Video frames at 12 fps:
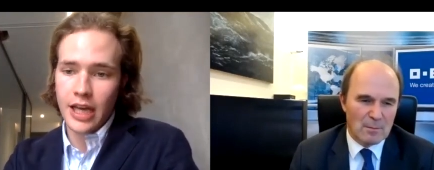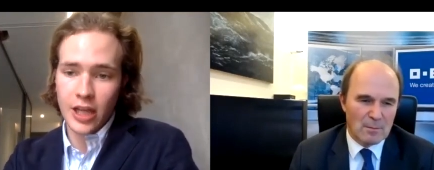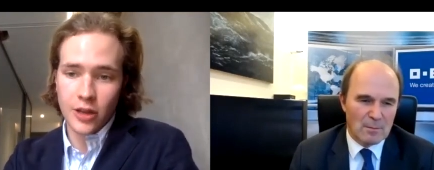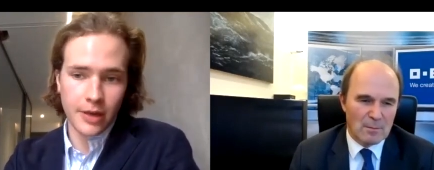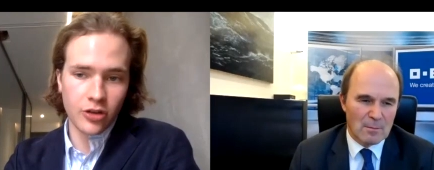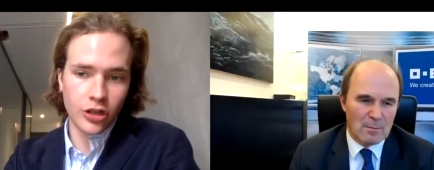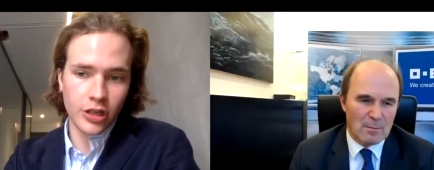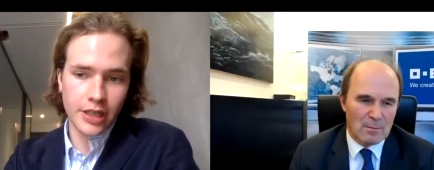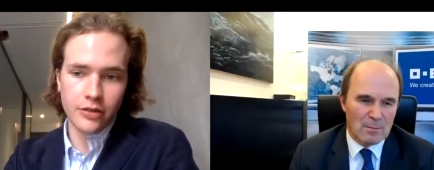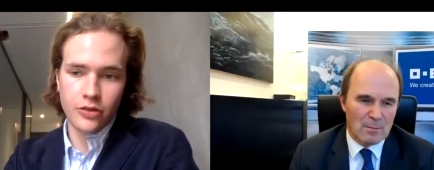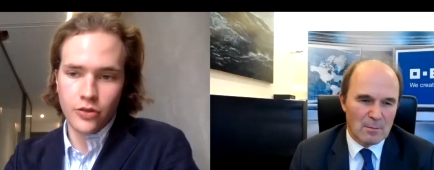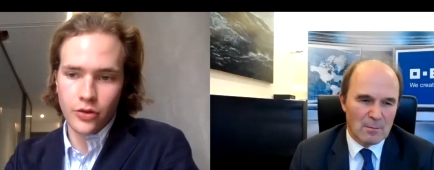Speaker 1: especially
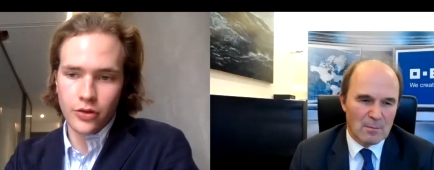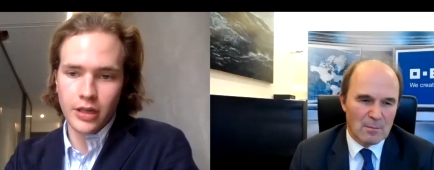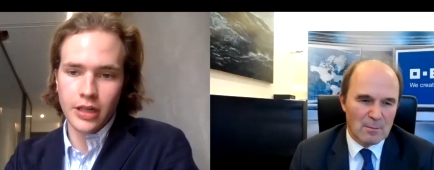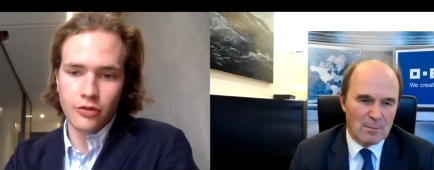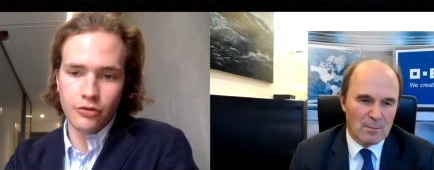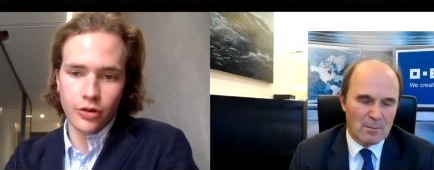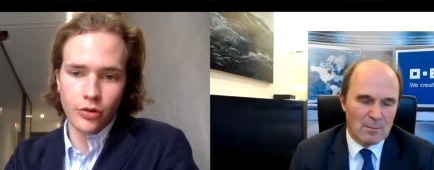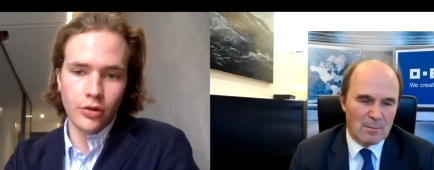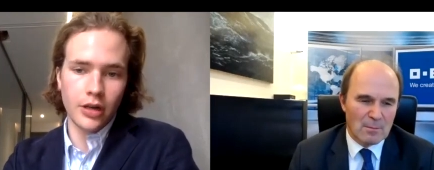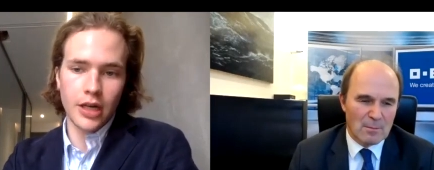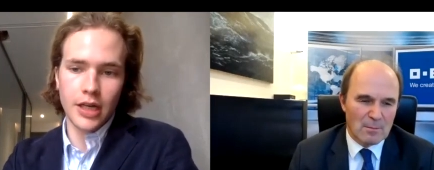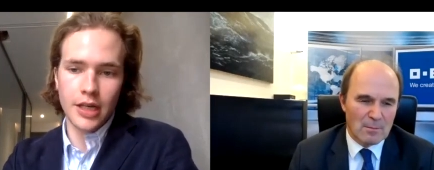concerning its
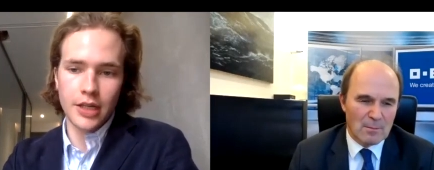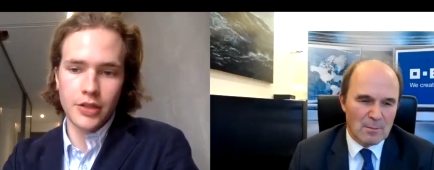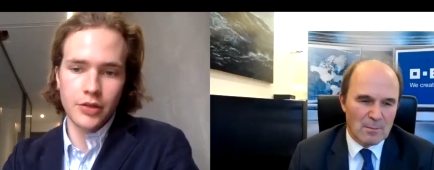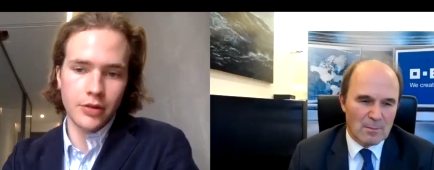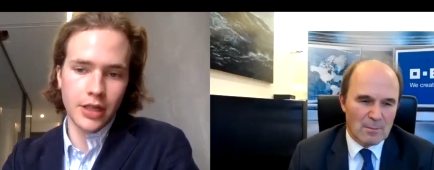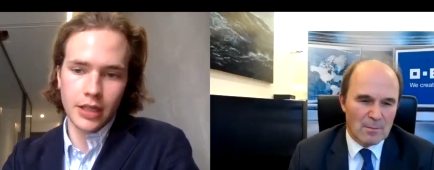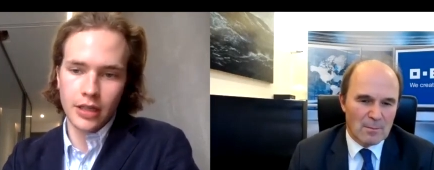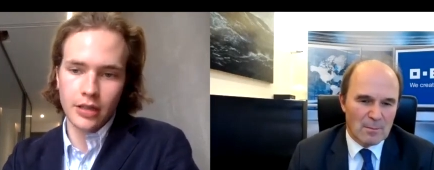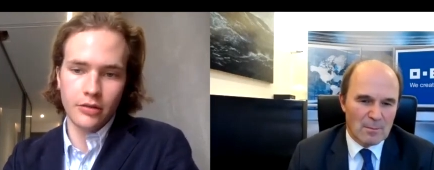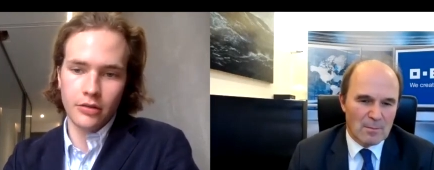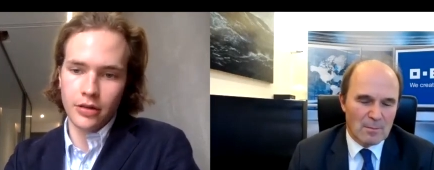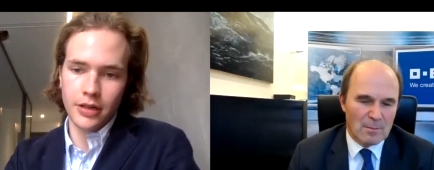role uh, during
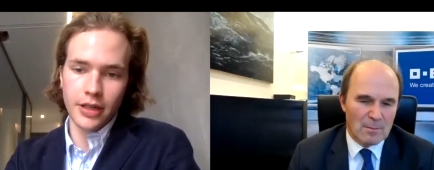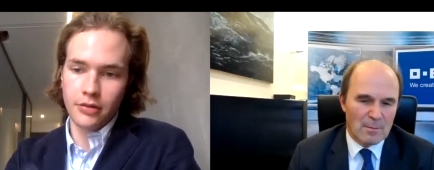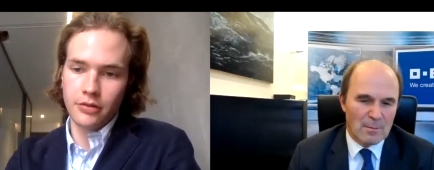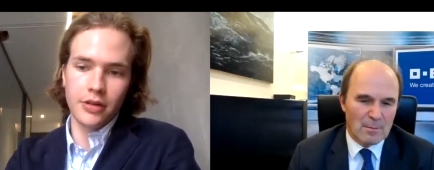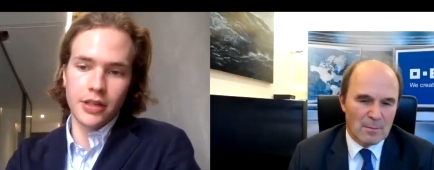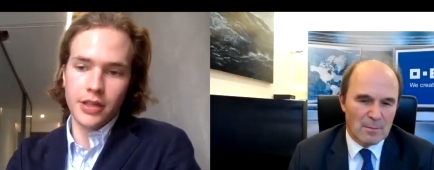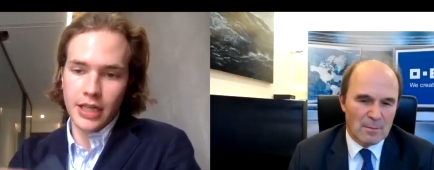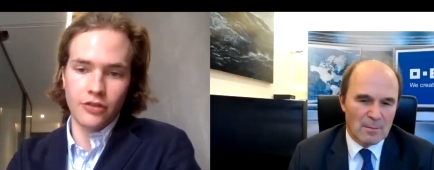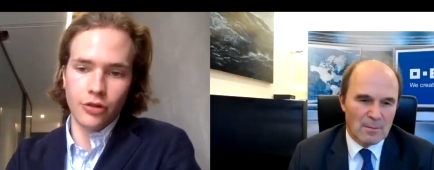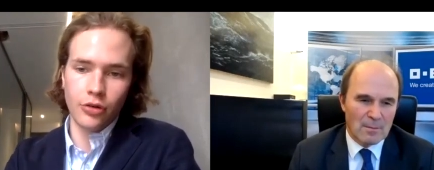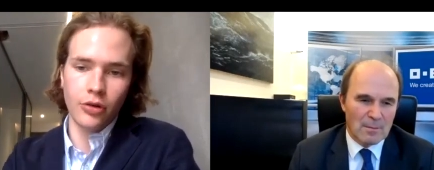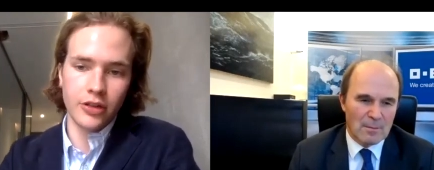or its
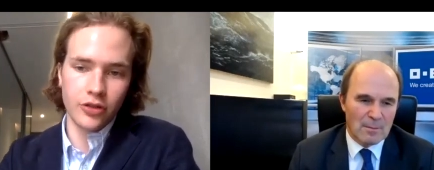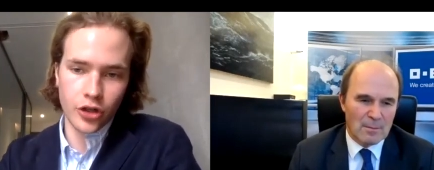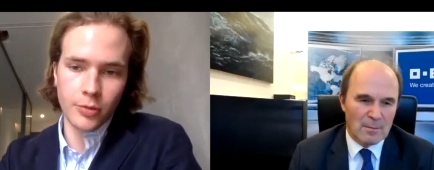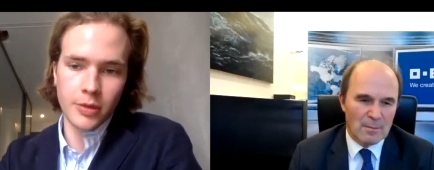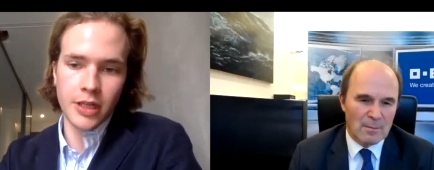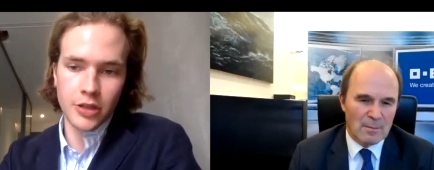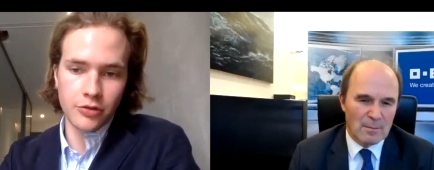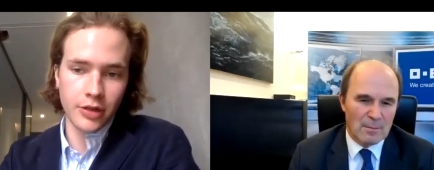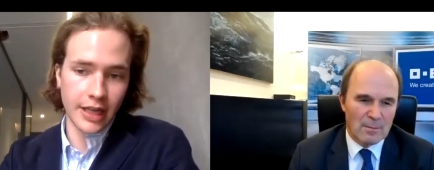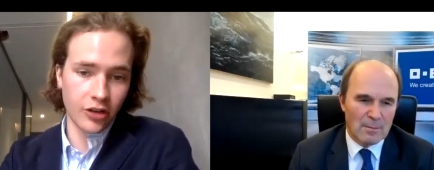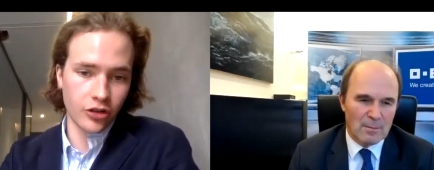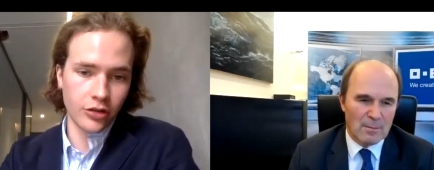role in Germany
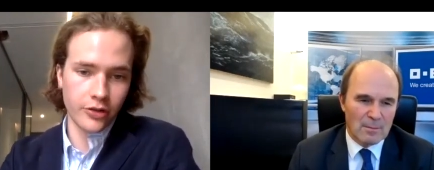during National